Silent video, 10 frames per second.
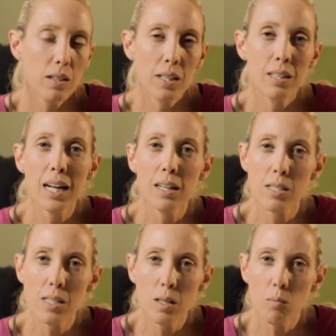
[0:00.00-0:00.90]
the next
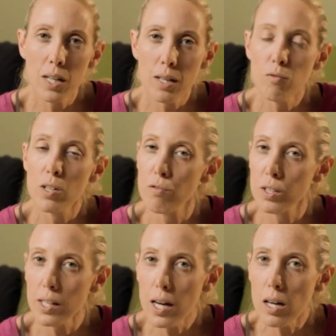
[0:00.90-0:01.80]
video to
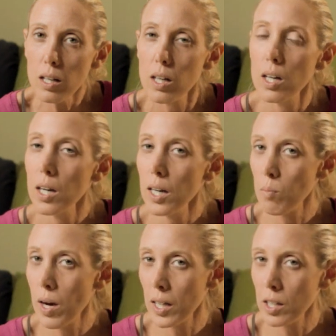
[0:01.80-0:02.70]
continue providing your
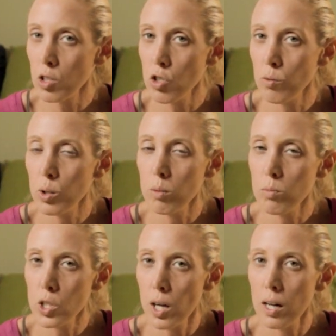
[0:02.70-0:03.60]
baby with the tools
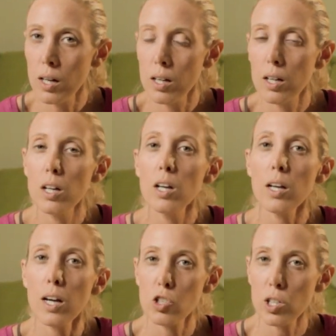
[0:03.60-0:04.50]
they need for
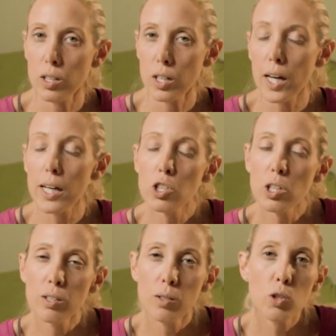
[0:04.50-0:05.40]
success in the
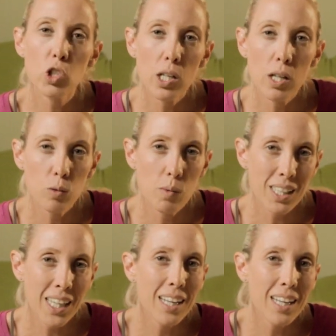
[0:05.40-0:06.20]
next developmental